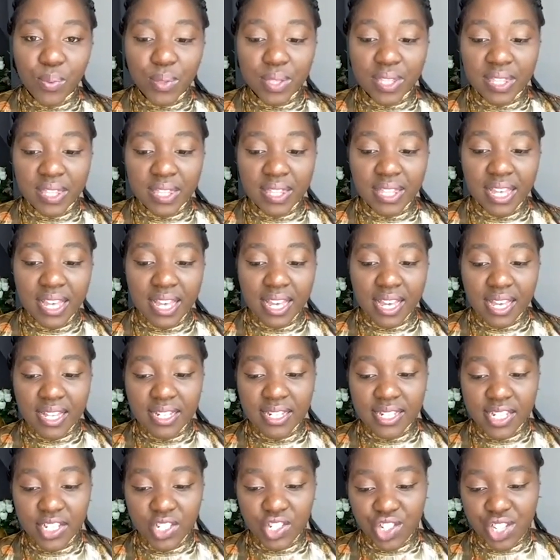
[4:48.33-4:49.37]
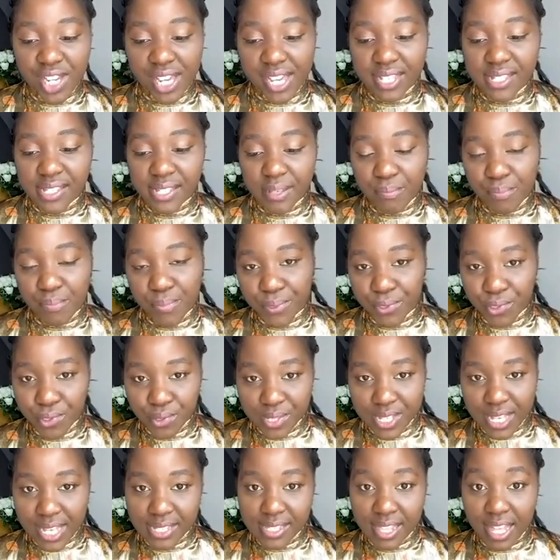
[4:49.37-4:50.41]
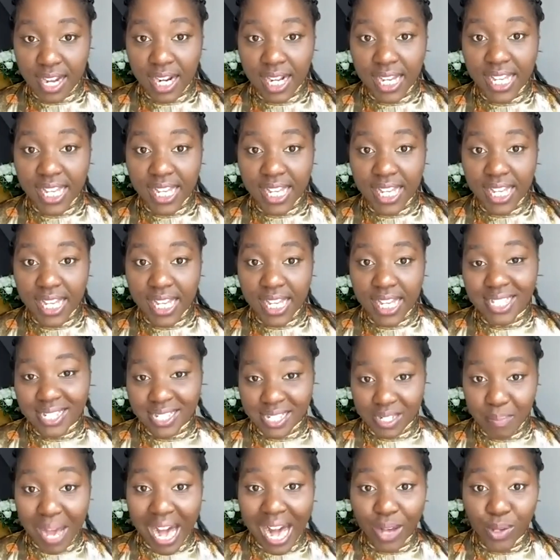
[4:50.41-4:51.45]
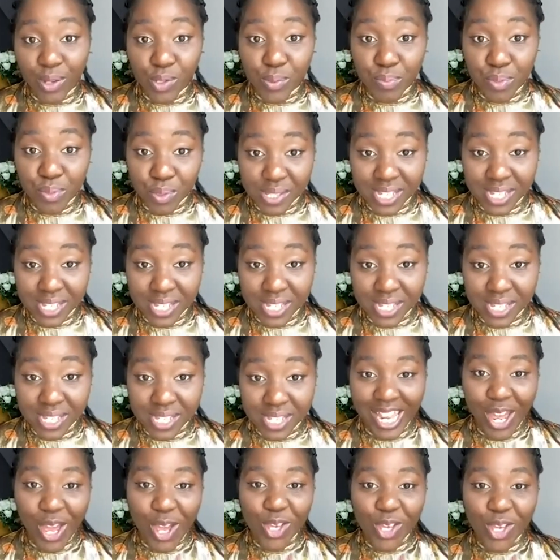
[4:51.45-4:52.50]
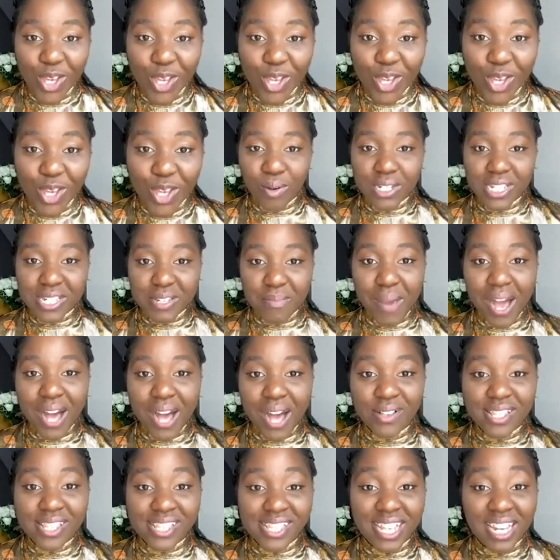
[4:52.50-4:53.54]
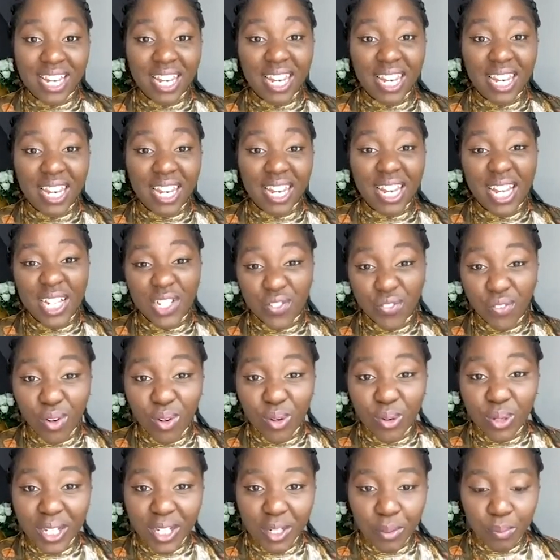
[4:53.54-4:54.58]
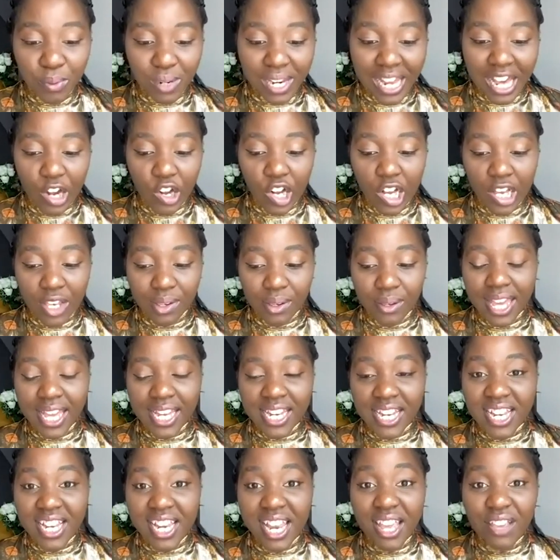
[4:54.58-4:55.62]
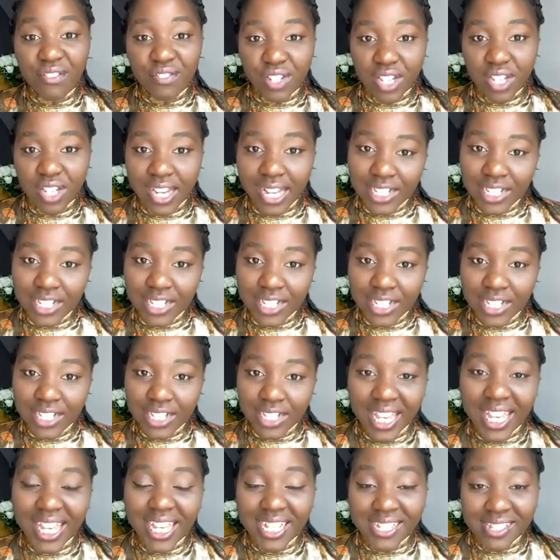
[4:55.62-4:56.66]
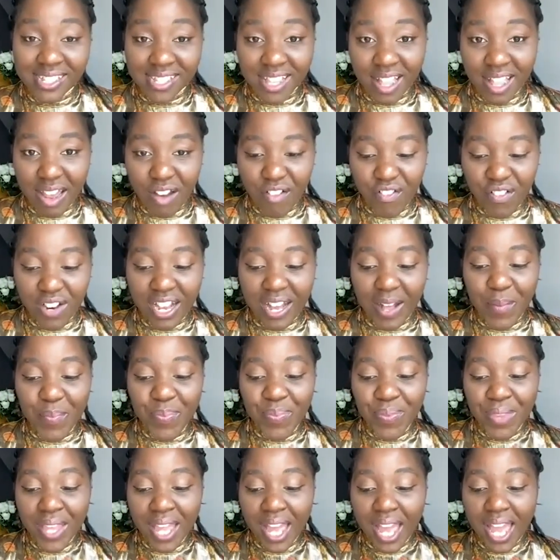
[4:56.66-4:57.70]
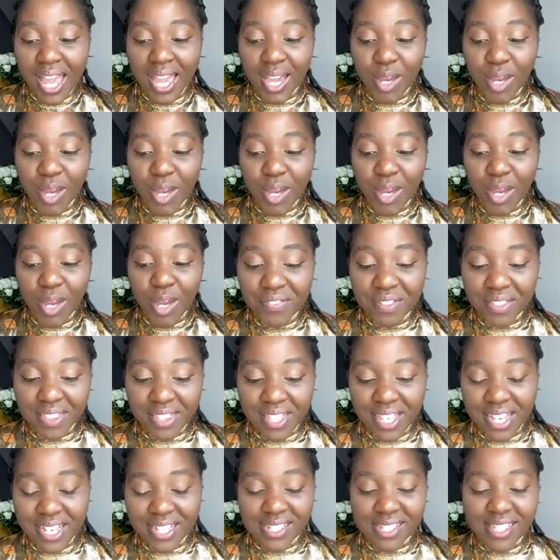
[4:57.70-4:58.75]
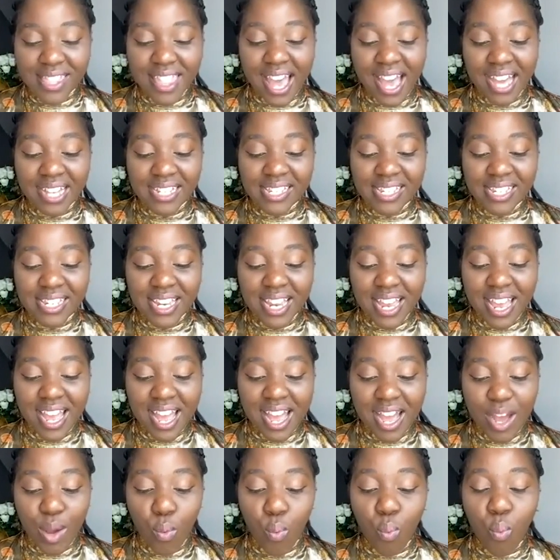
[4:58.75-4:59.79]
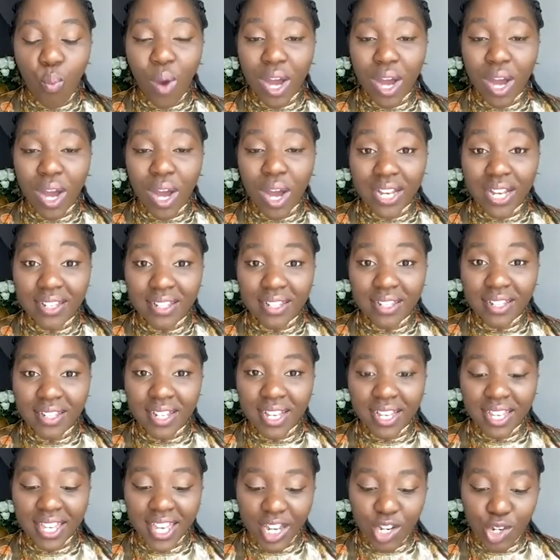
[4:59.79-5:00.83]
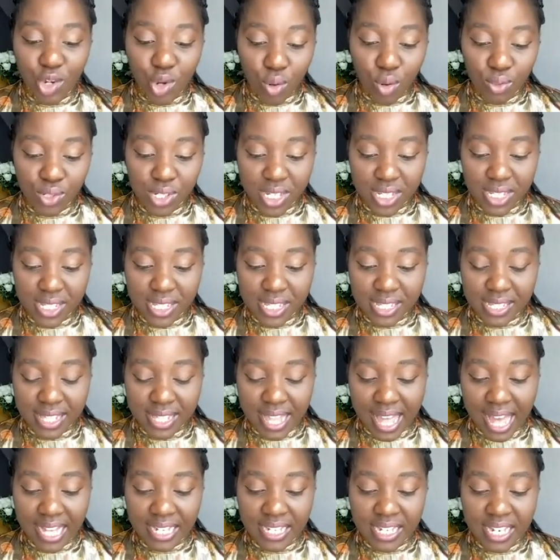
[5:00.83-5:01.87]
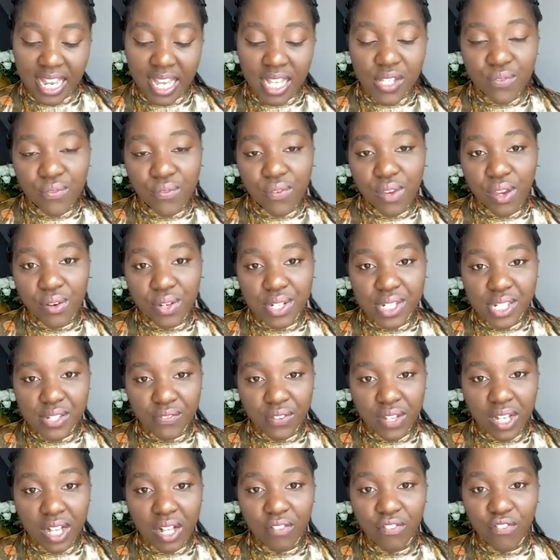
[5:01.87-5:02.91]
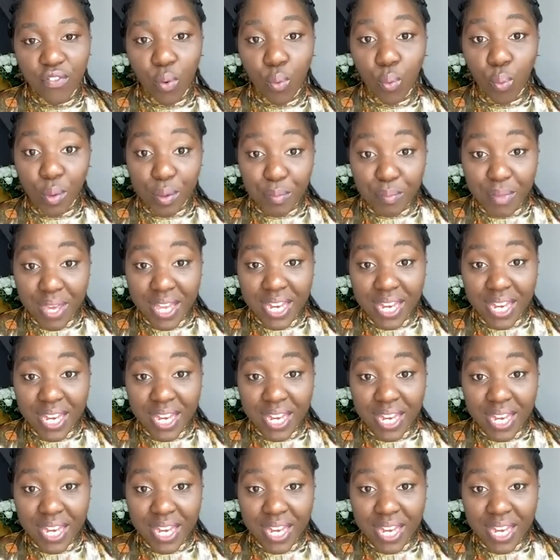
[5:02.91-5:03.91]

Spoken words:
with DJs and producers that are in the deep house music scene. So deep house is a large following in Bulawayo and an even larger following in South Africa. And one of the things that one can notice is that it's very difficult for women